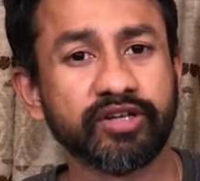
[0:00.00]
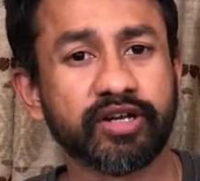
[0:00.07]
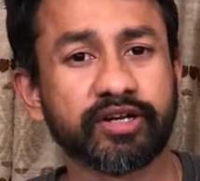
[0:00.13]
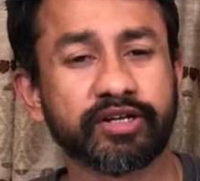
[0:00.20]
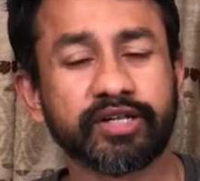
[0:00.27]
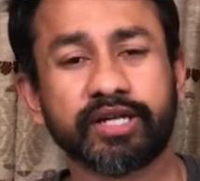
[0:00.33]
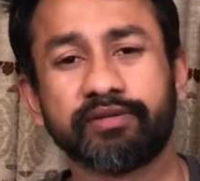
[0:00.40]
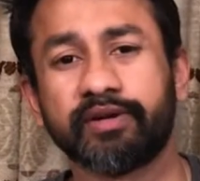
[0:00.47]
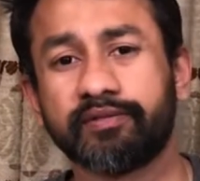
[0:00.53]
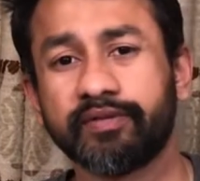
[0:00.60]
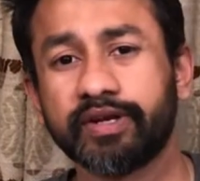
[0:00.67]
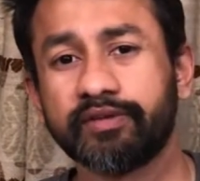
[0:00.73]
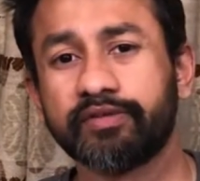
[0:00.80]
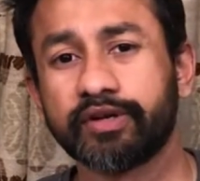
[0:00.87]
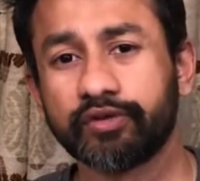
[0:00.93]
There were
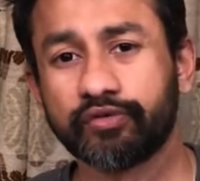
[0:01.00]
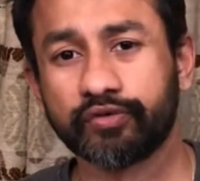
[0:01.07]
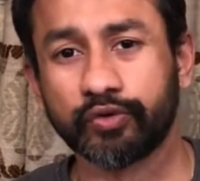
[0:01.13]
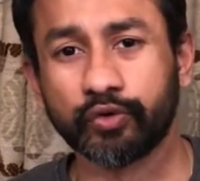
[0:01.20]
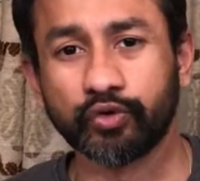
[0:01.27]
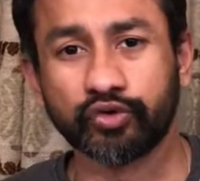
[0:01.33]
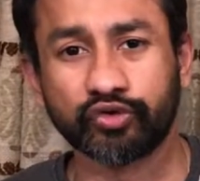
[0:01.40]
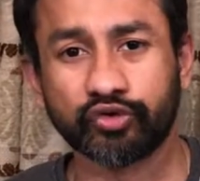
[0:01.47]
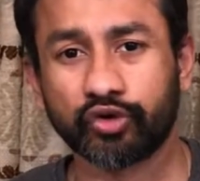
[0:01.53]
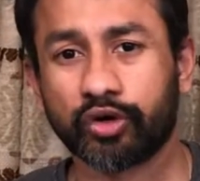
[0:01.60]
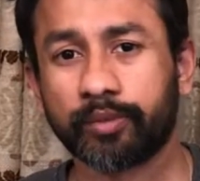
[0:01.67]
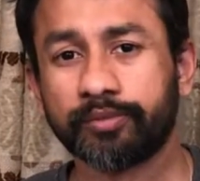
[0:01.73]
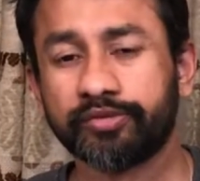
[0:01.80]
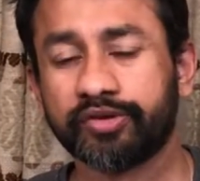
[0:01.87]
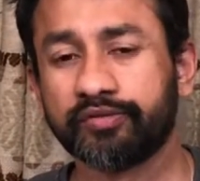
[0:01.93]
very, very few
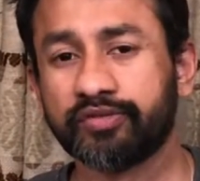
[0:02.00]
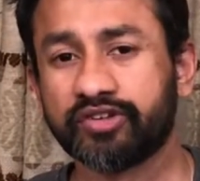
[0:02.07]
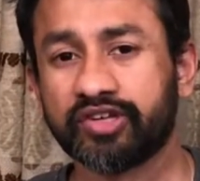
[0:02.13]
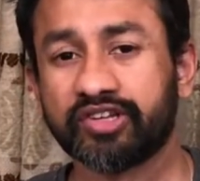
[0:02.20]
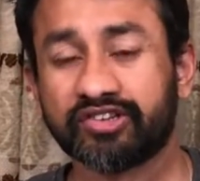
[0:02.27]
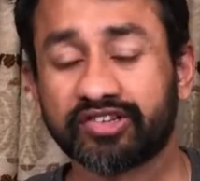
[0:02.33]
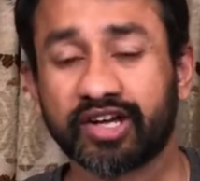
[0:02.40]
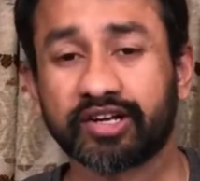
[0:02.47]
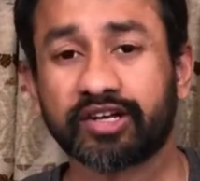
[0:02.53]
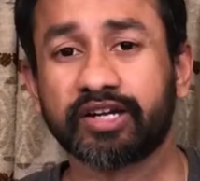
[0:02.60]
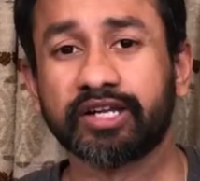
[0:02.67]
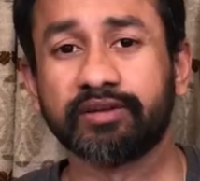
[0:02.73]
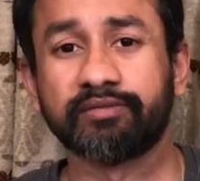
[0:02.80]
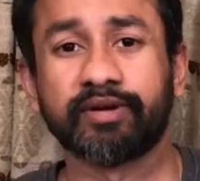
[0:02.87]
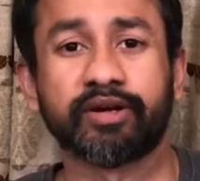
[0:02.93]
jobs which
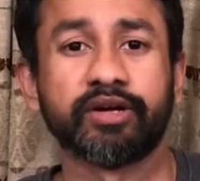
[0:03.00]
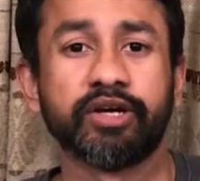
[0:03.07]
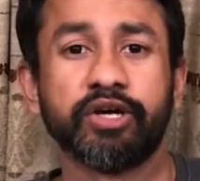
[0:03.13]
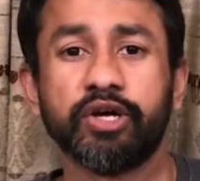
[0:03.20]
exactly were